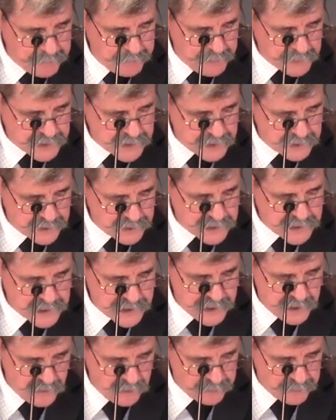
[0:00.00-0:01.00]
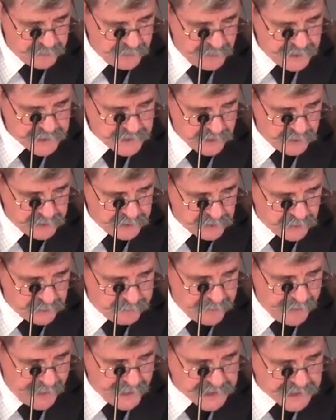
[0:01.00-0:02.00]
puts it in a secret place or under a
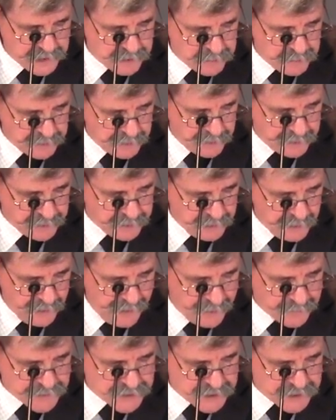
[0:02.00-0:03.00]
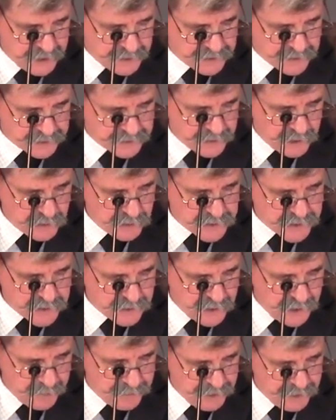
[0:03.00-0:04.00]
basket, but on a lampstand that those who
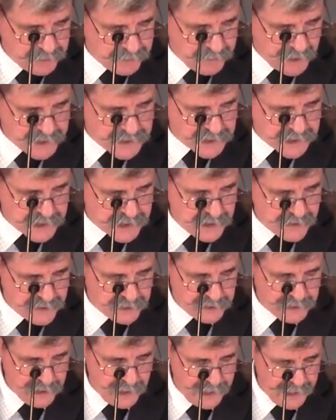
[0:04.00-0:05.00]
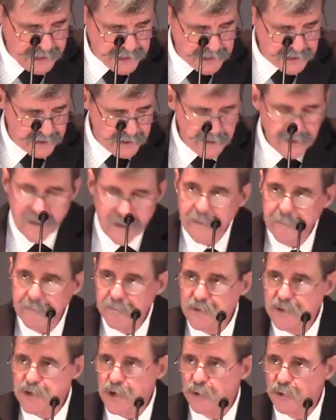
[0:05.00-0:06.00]
come in may see the light.
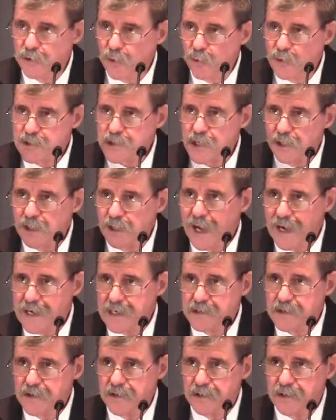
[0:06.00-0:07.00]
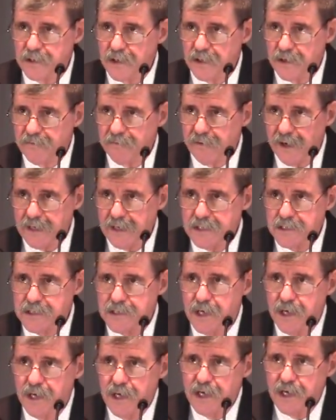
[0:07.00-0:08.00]
Jonah was a light to the Ninevites.
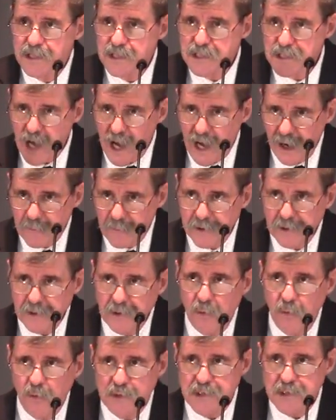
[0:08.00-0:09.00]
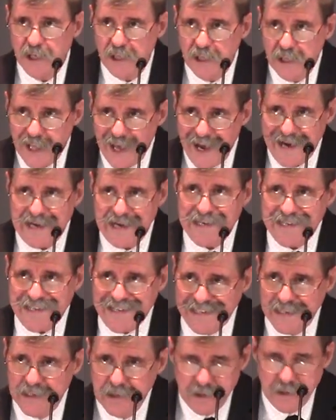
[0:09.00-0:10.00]
Solomon was a light
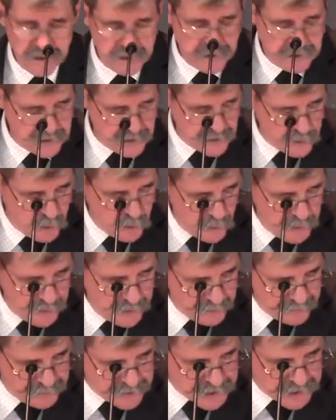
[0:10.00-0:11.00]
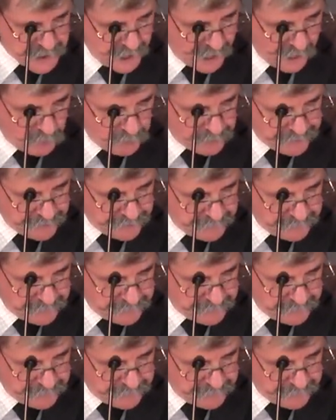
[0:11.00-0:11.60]
to the queen of the south.